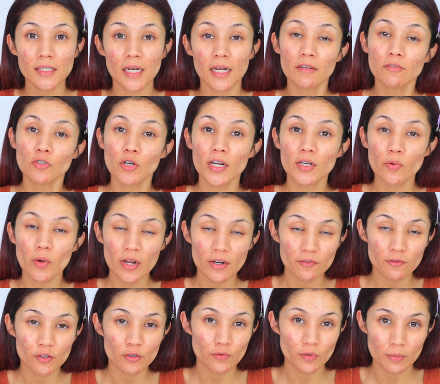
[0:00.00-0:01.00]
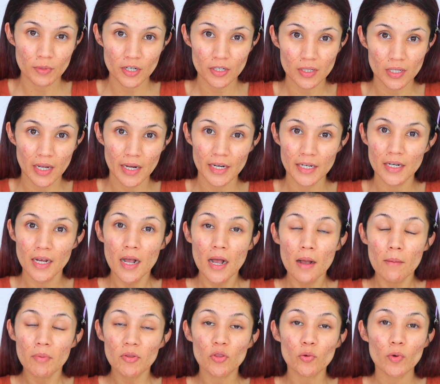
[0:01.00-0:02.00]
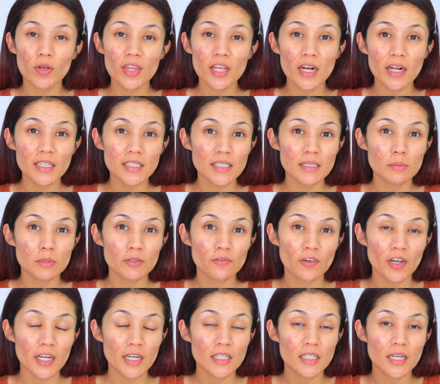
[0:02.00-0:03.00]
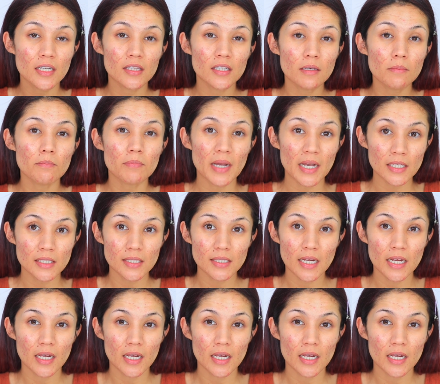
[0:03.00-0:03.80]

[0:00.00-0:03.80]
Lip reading: And I've tried quite a few from their line, but the one that I seem to find the best,